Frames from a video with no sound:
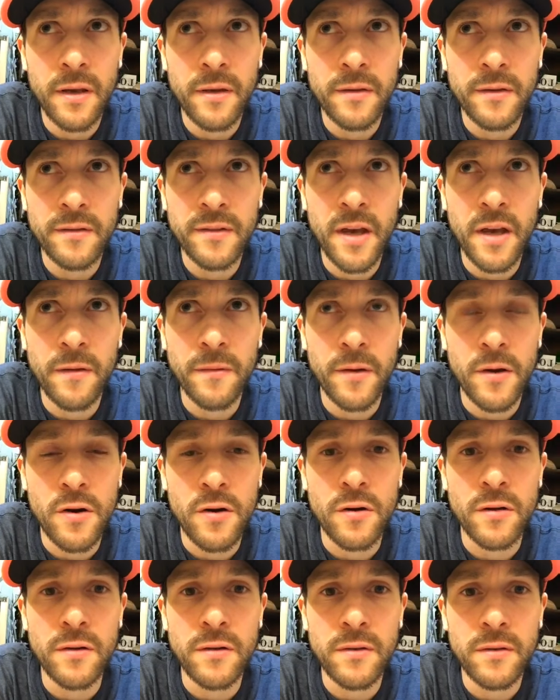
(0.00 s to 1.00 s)

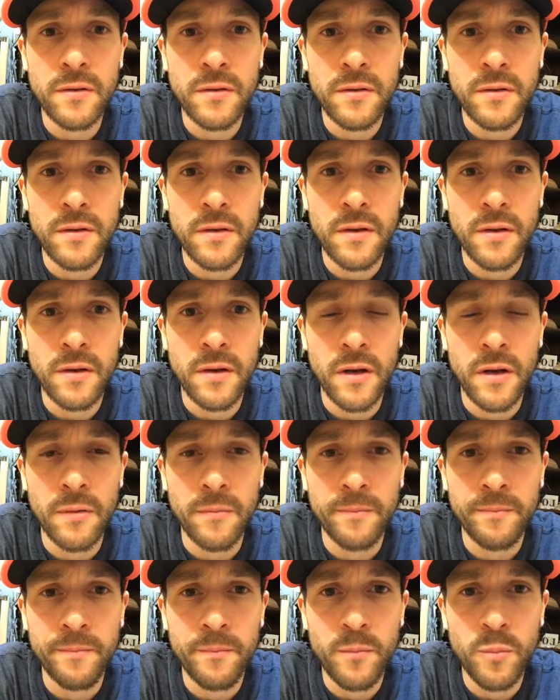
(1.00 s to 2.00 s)
self-earned, you know.
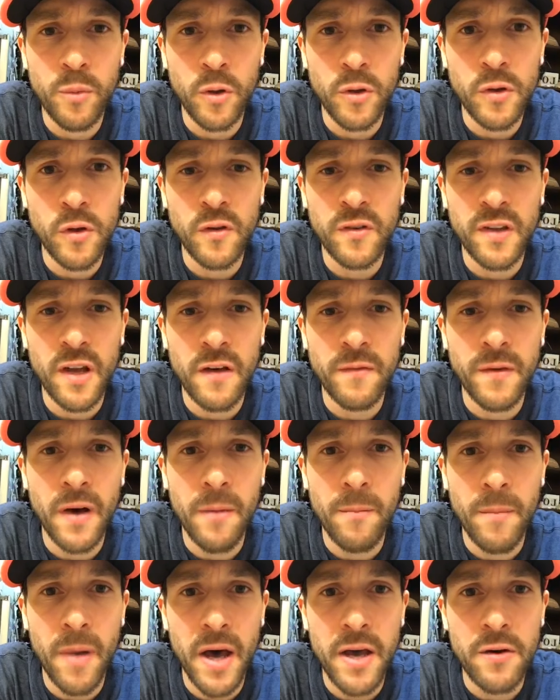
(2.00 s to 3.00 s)
Pull yourself
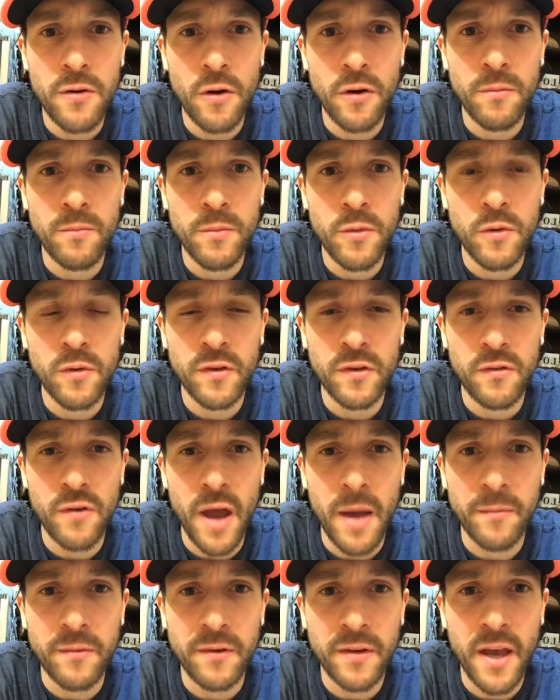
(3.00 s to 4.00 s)
up by your own
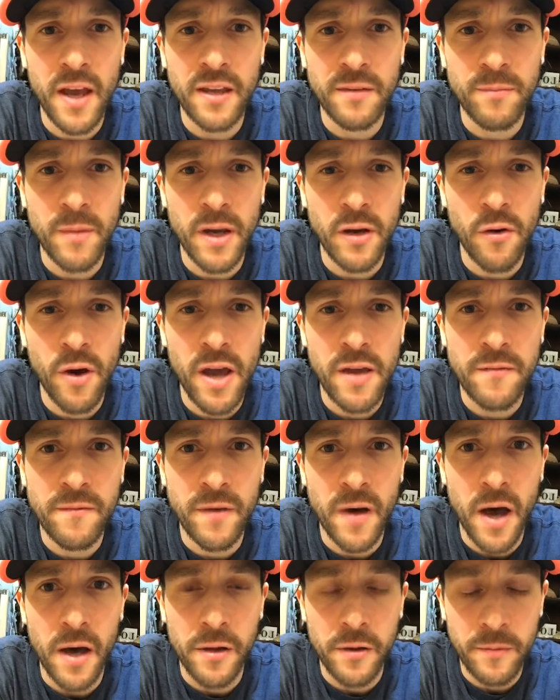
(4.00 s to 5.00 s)
bootstraps, as my
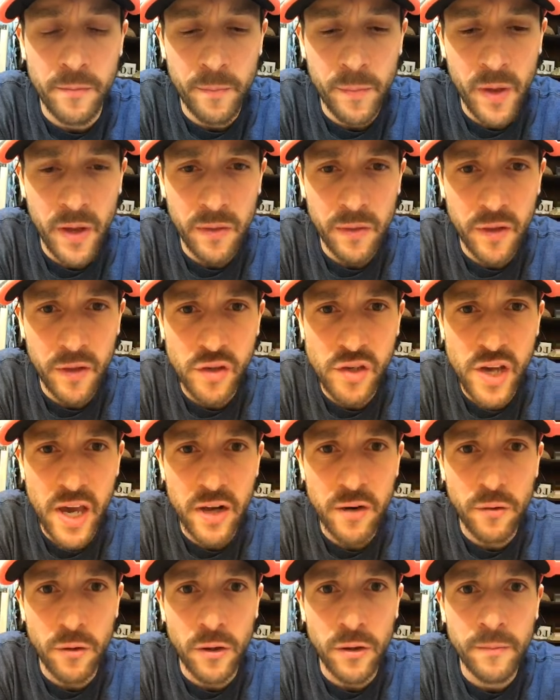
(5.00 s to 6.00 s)
grandfather, the
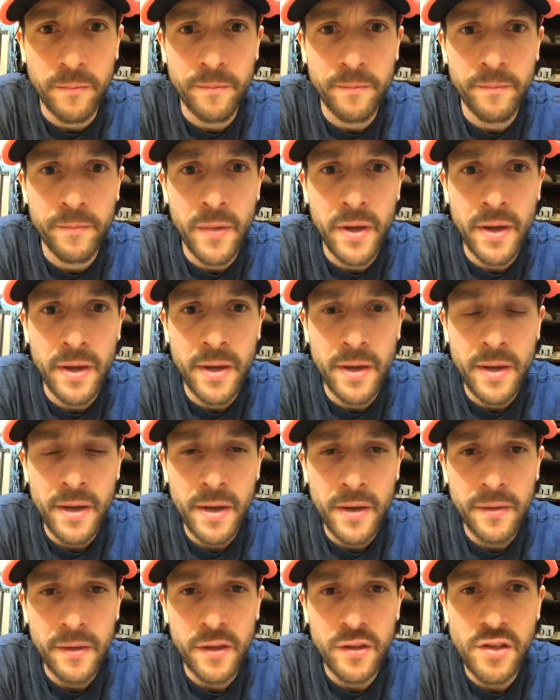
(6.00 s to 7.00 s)
general,
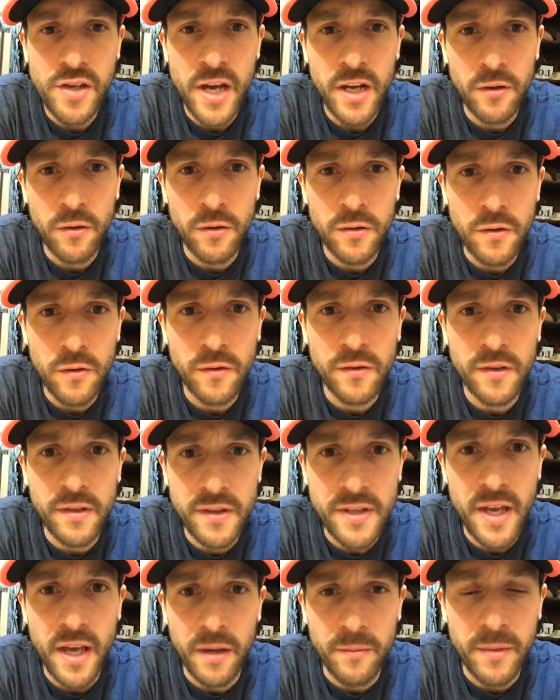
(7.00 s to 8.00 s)
the general used to
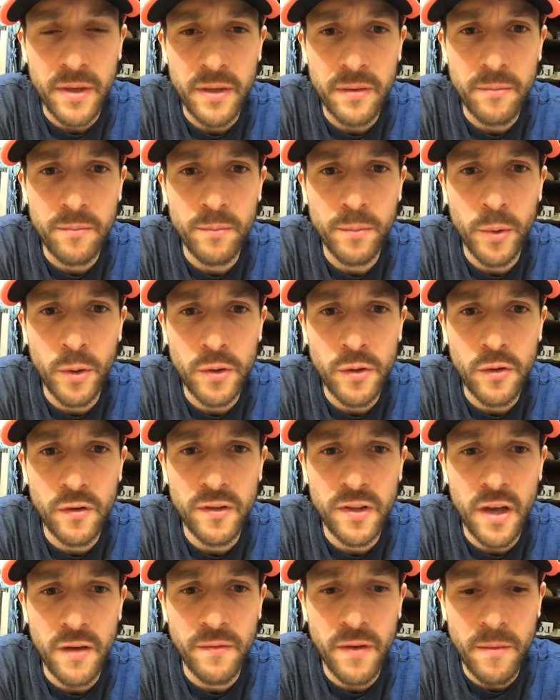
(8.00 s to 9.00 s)
tell me. Pull
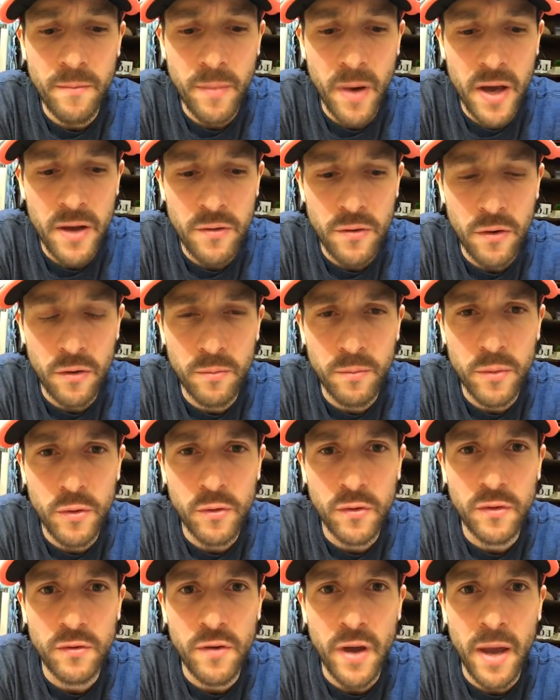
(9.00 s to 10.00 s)
yourself up by your own
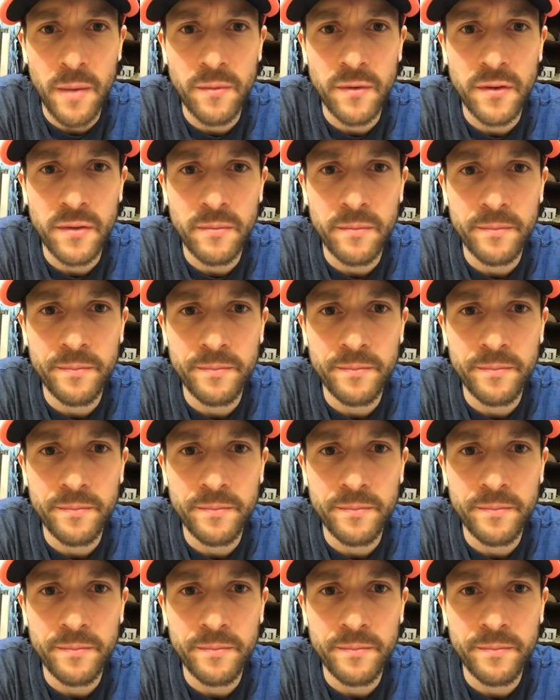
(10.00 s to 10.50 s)
bootstraps.